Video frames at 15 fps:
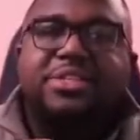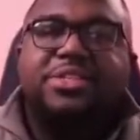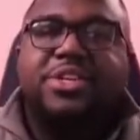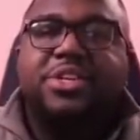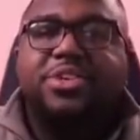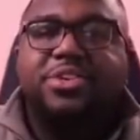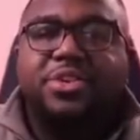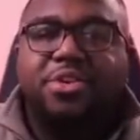
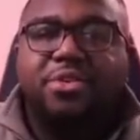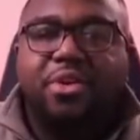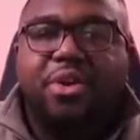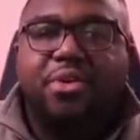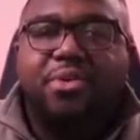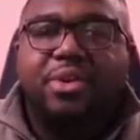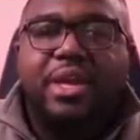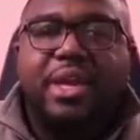continue to
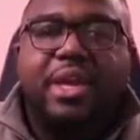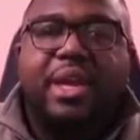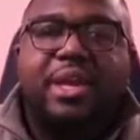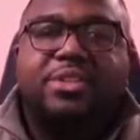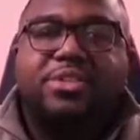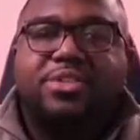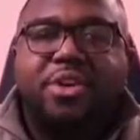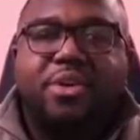grow
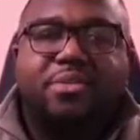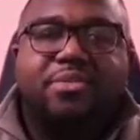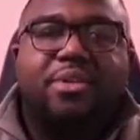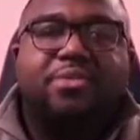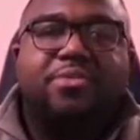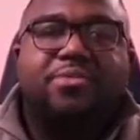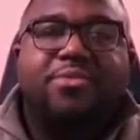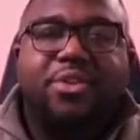and
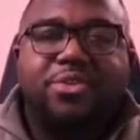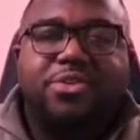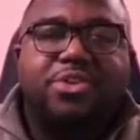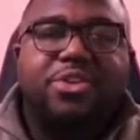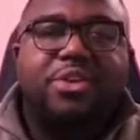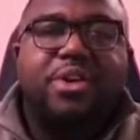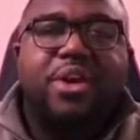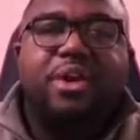serve the
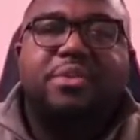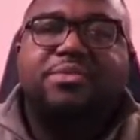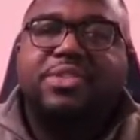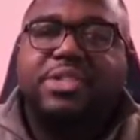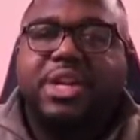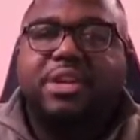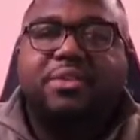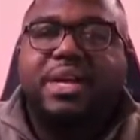future
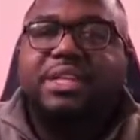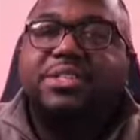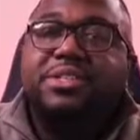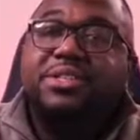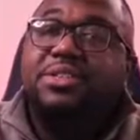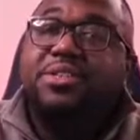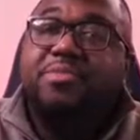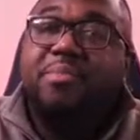of
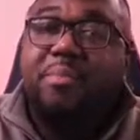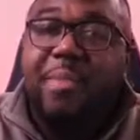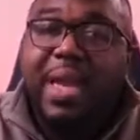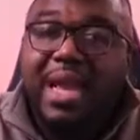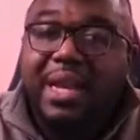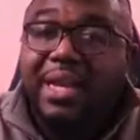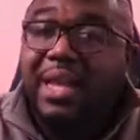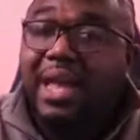generations of
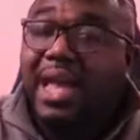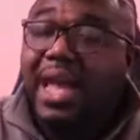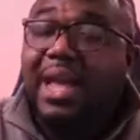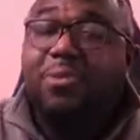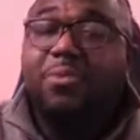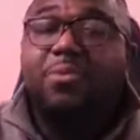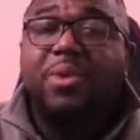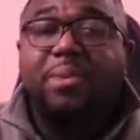men
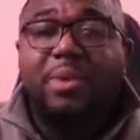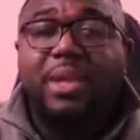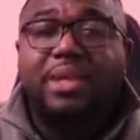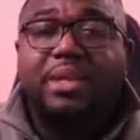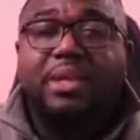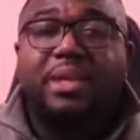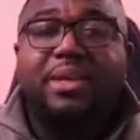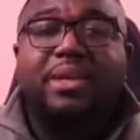and
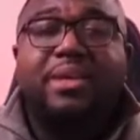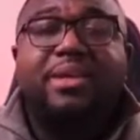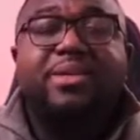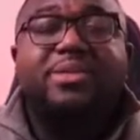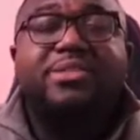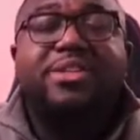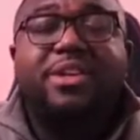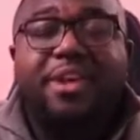women
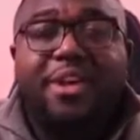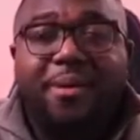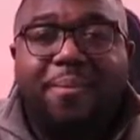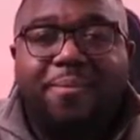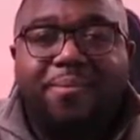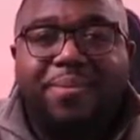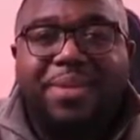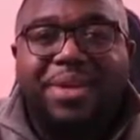to
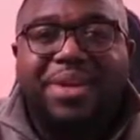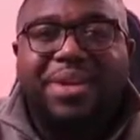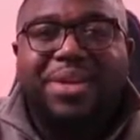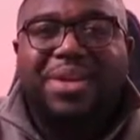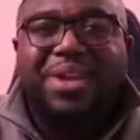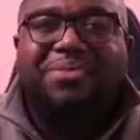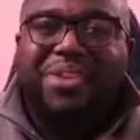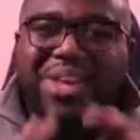come.
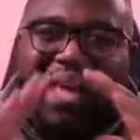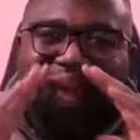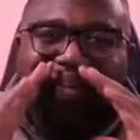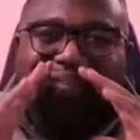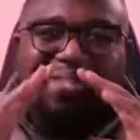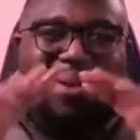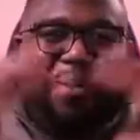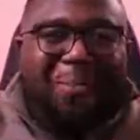Love you
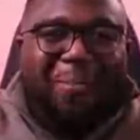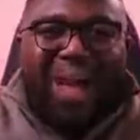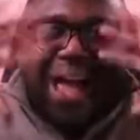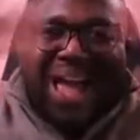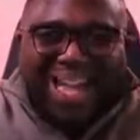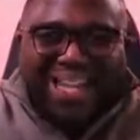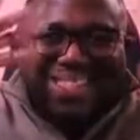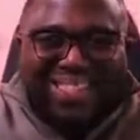guys.
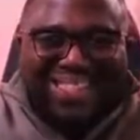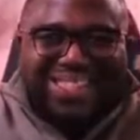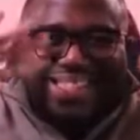Bye.